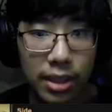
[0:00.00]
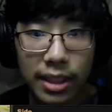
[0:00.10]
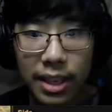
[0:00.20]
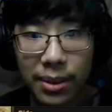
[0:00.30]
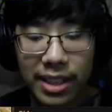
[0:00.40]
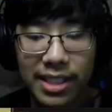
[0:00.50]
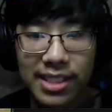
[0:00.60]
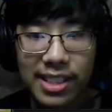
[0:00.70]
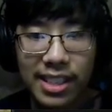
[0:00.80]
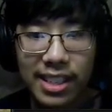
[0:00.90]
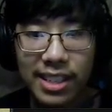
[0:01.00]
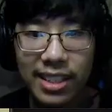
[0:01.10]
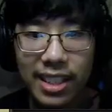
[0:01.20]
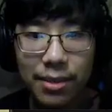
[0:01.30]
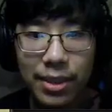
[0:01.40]
There it is.
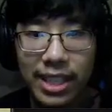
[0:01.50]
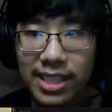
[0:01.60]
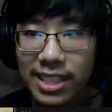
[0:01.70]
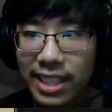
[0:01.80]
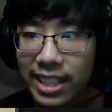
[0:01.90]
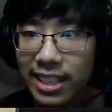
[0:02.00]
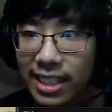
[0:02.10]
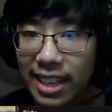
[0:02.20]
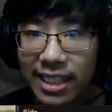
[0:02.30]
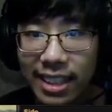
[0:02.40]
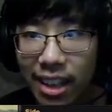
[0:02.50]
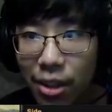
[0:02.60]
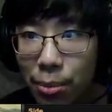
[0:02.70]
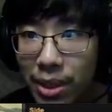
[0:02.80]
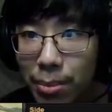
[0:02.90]
If I did like that, that
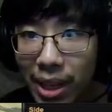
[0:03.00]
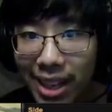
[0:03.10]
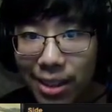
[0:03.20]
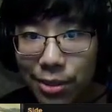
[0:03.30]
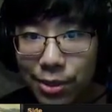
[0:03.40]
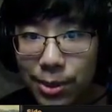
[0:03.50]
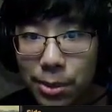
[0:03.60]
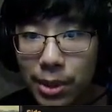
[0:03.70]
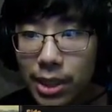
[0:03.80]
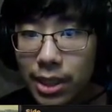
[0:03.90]
would be powerful.